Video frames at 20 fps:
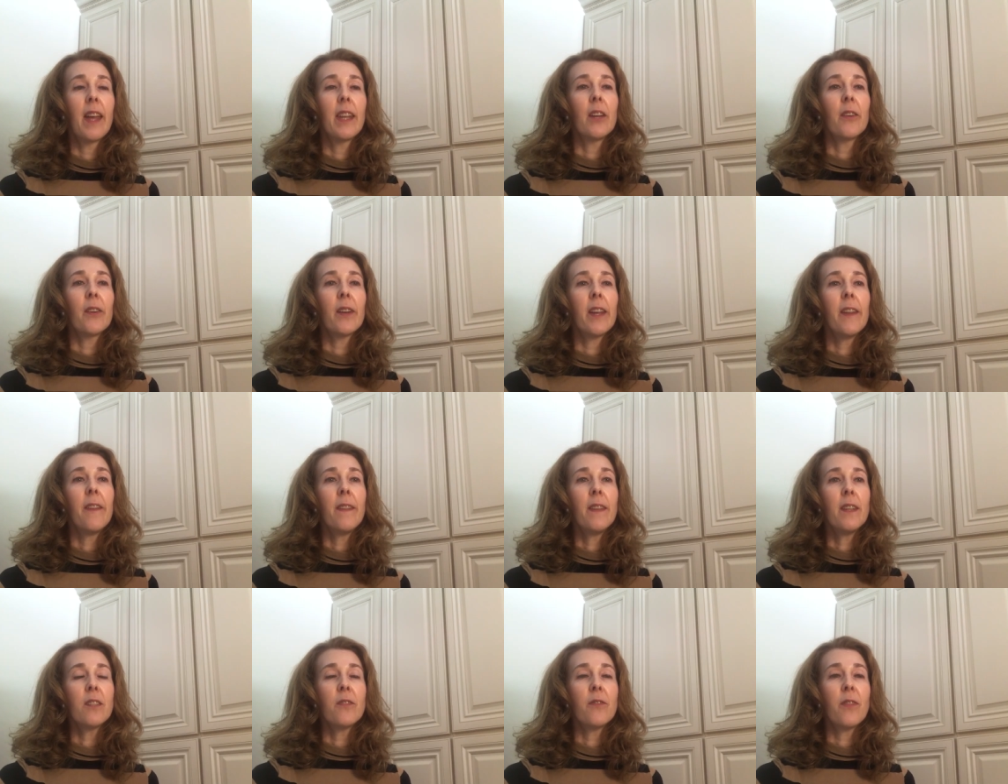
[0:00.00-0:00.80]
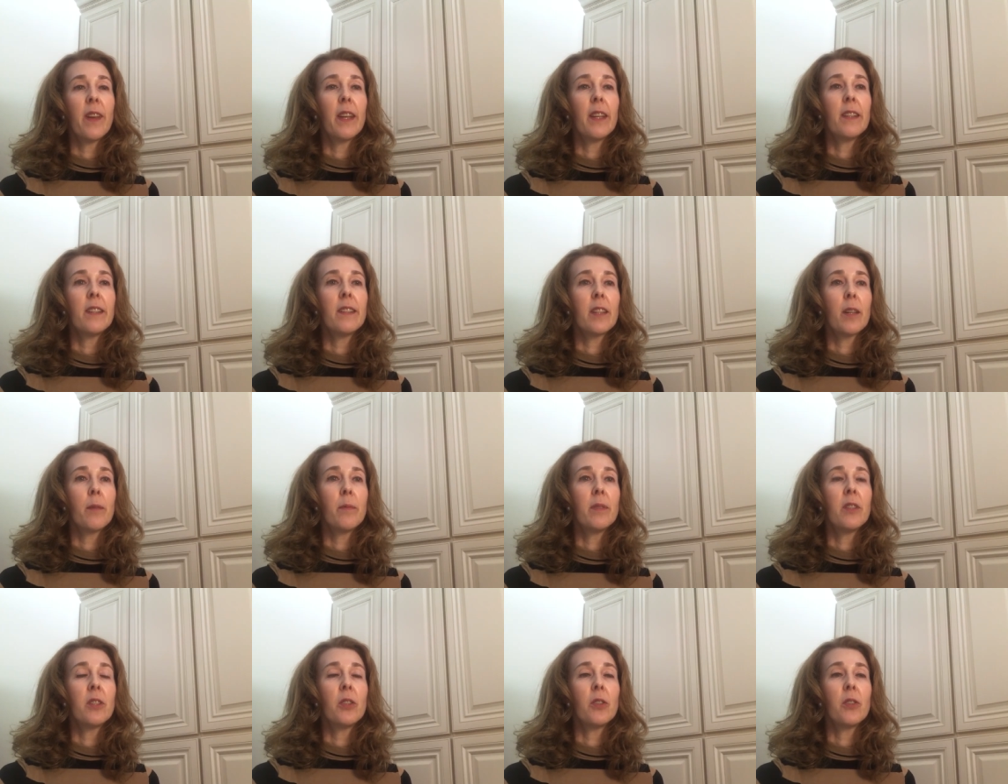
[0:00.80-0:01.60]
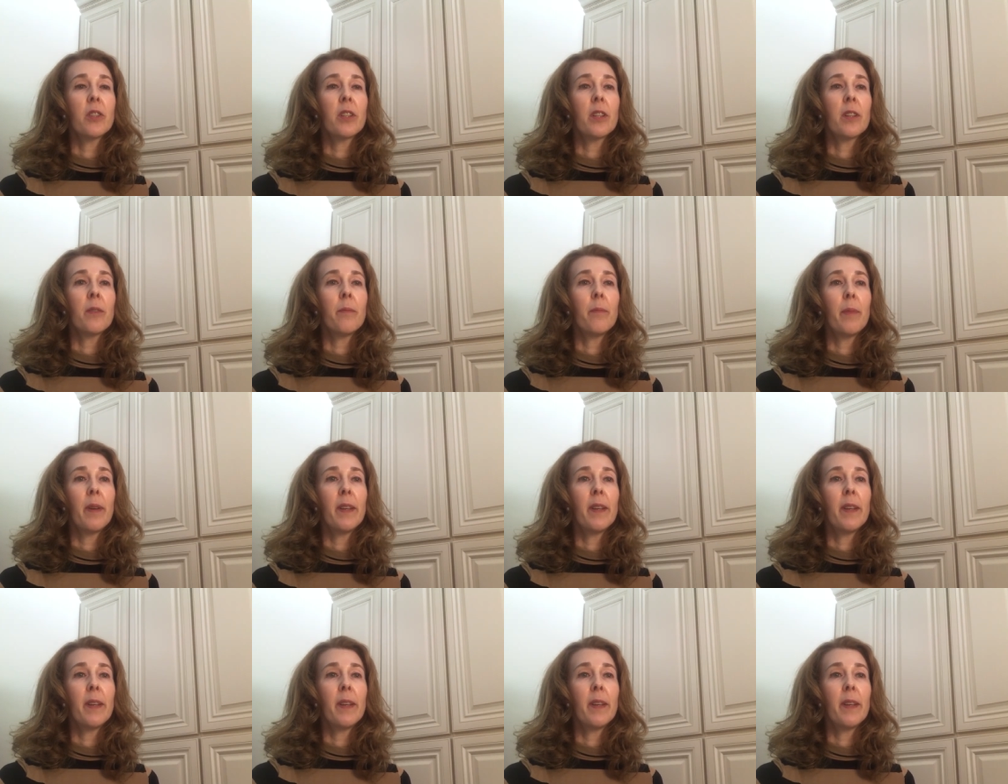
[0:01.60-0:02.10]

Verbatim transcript: Now in this phase, substitution